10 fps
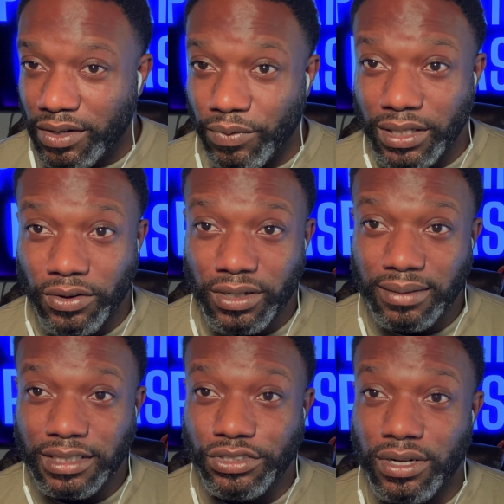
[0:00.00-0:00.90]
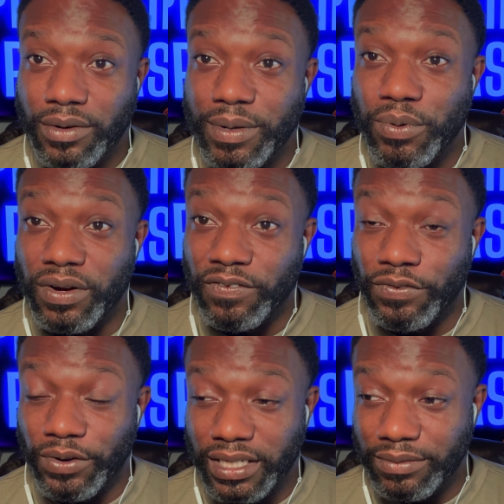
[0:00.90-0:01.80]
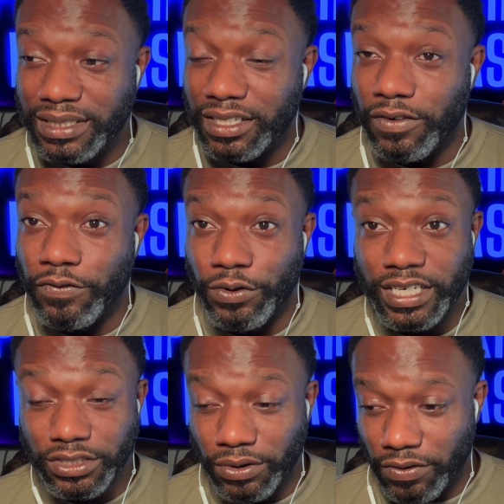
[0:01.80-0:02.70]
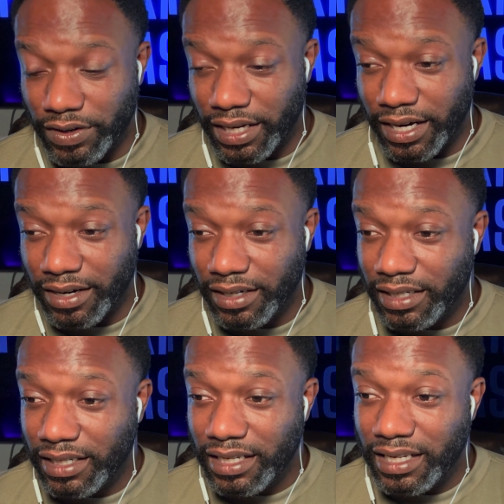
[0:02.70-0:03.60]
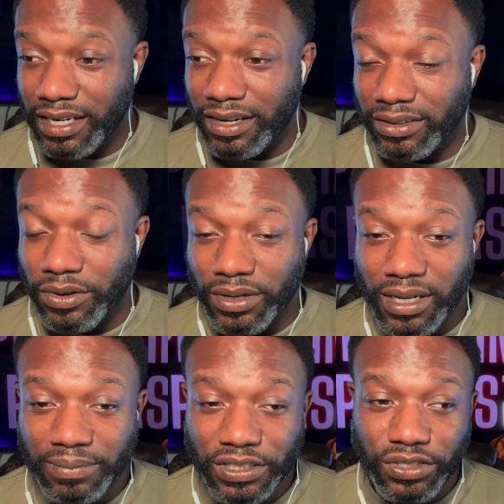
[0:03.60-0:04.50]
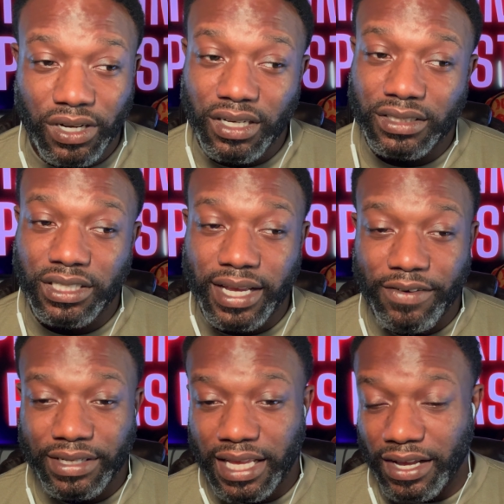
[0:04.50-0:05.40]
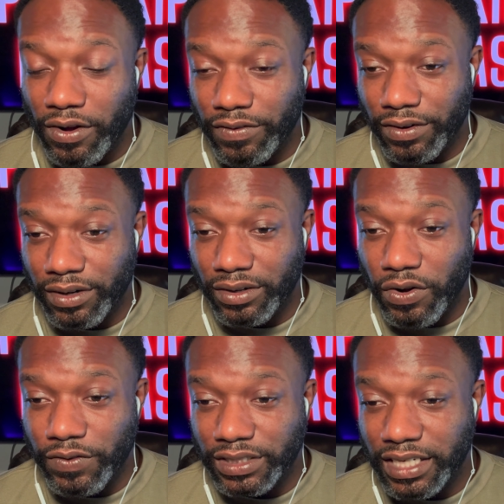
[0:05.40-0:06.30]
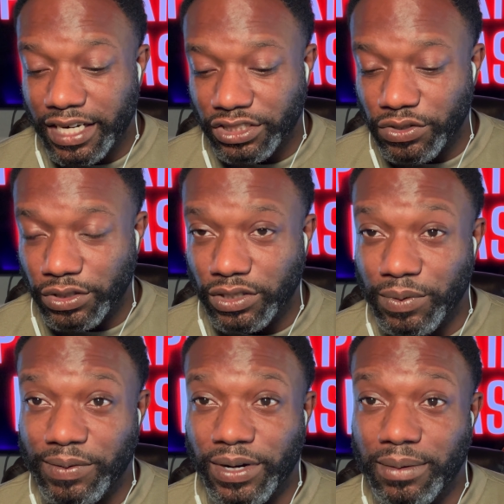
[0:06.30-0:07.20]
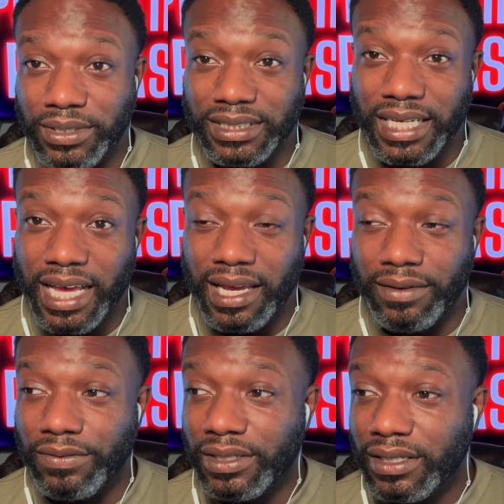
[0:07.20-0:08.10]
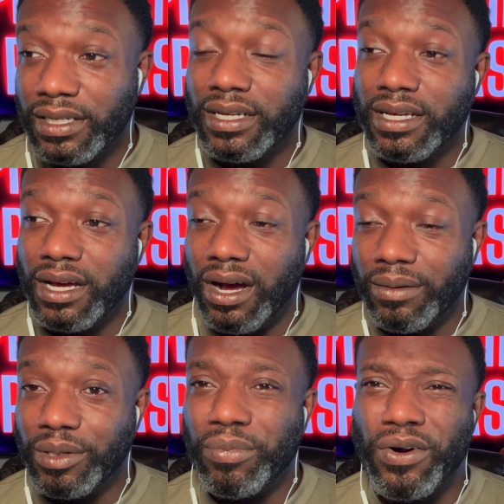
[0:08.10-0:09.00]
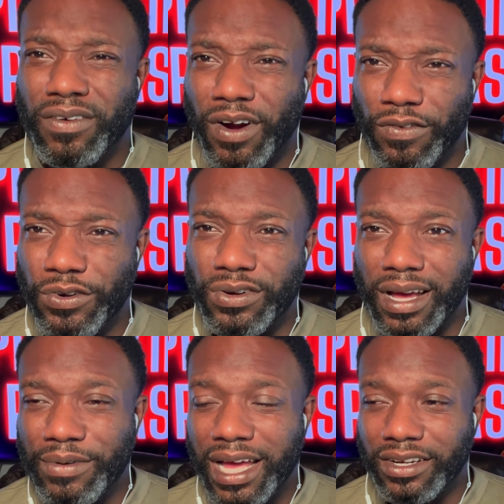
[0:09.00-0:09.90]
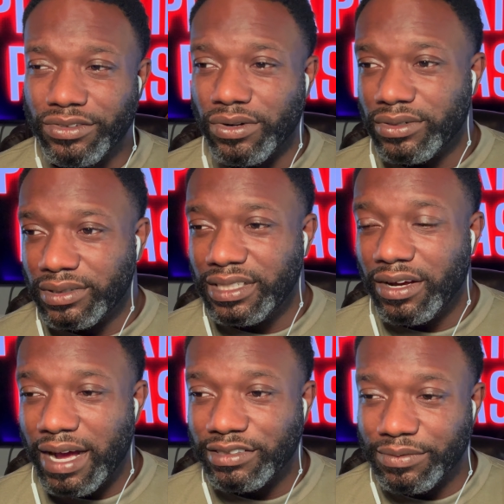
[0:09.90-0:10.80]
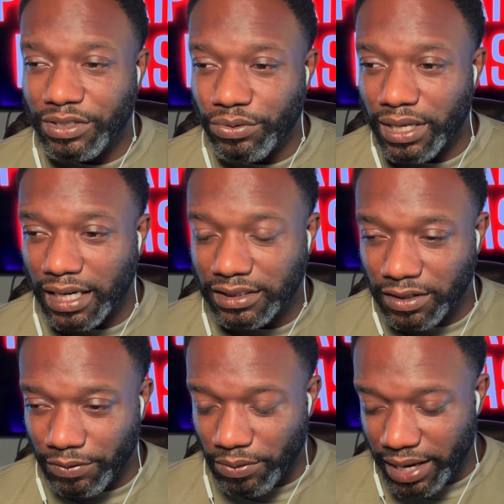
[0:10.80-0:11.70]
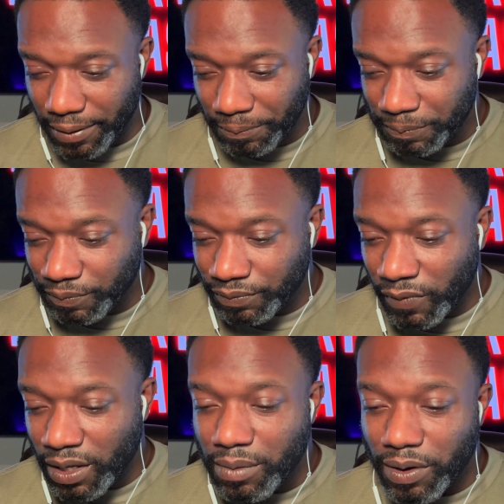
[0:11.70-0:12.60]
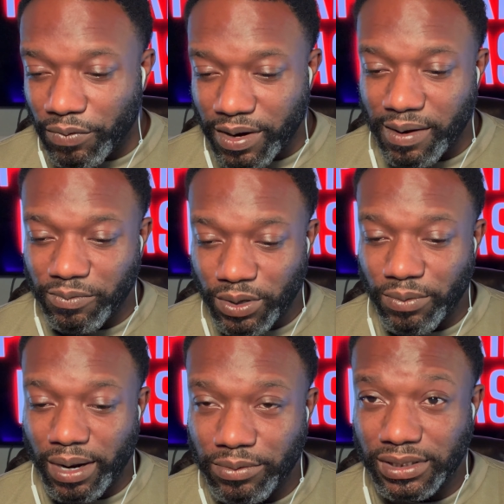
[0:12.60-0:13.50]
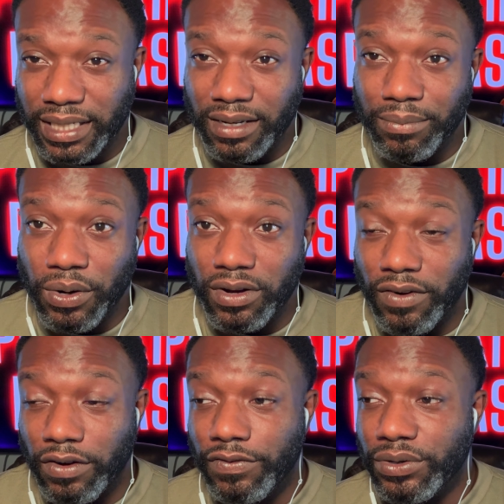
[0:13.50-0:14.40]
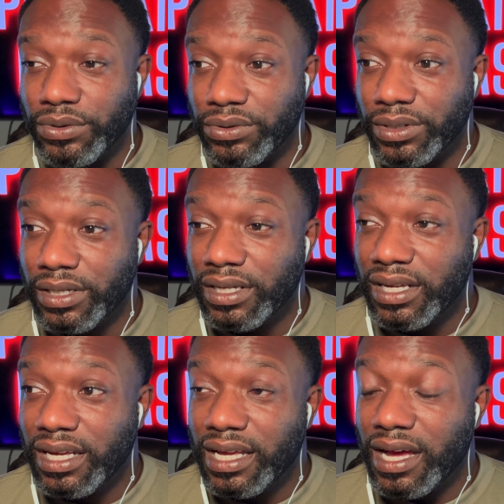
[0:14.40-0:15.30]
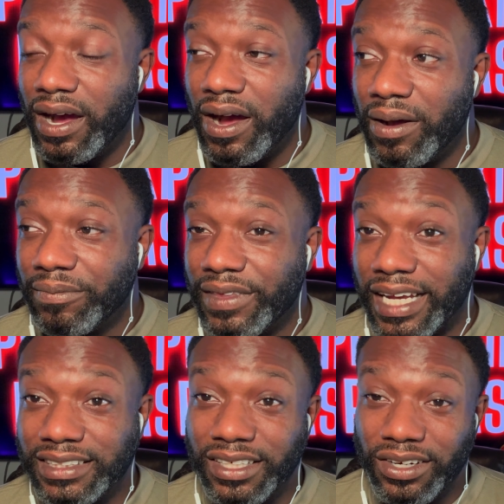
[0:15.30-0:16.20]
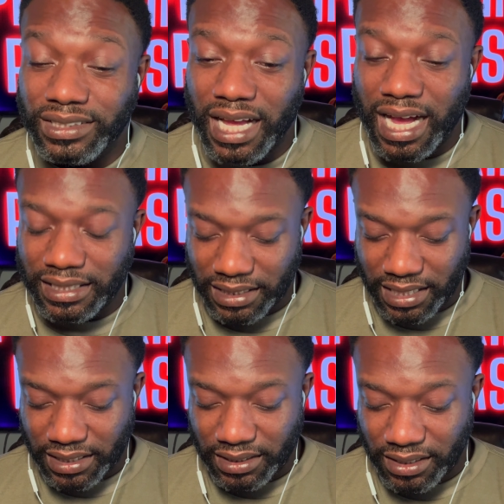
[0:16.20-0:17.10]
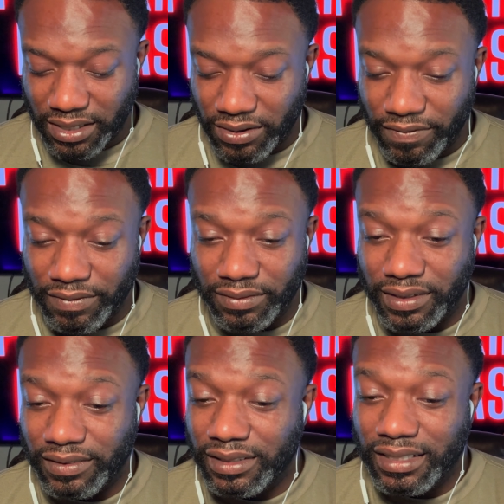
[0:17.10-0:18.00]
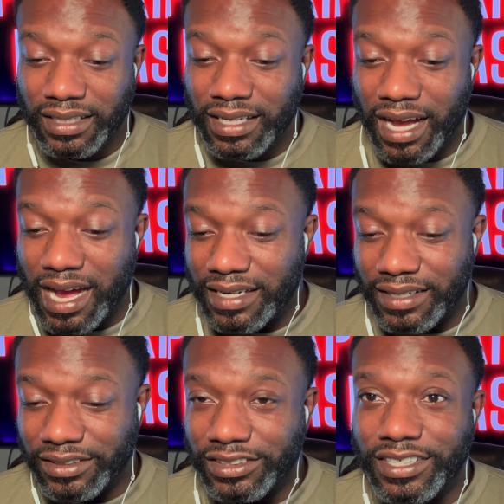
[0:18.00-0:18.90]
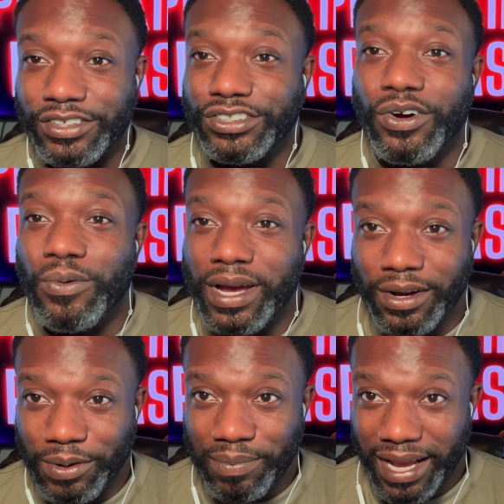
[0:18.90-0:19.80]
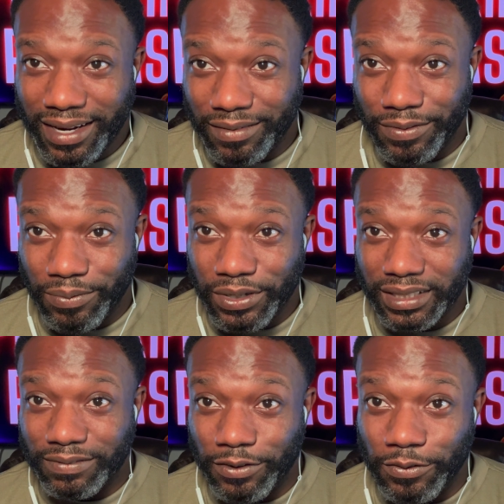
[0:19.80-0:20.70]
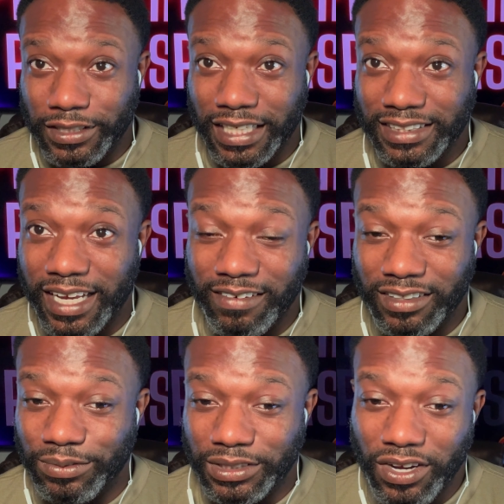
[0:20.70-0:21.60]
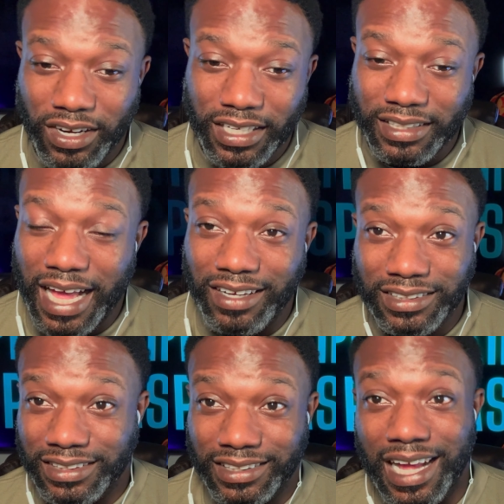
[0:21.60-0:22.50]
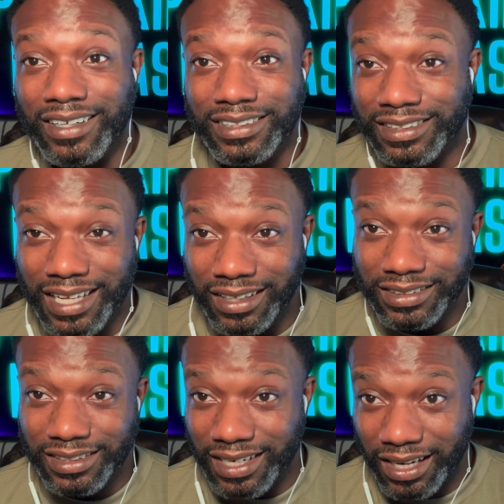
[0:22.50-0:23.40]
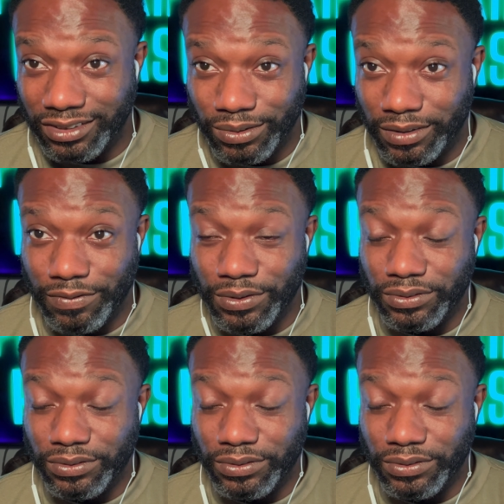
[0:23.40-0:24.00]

We loaded up the truck. We put free. We took a freezer over there you know, loaded up the truck, took everything over over to their store, so we were able to save um, the bulk of our food. Now we had to throw, you know, obviously we threw a lot of stuff away, but we were we were to save the bulk of our food um, thanks to those guys. And you know, I, there's there's no way to repay them for what for what they saved us. We're talking thousands and thousands and thousands of dollars of food.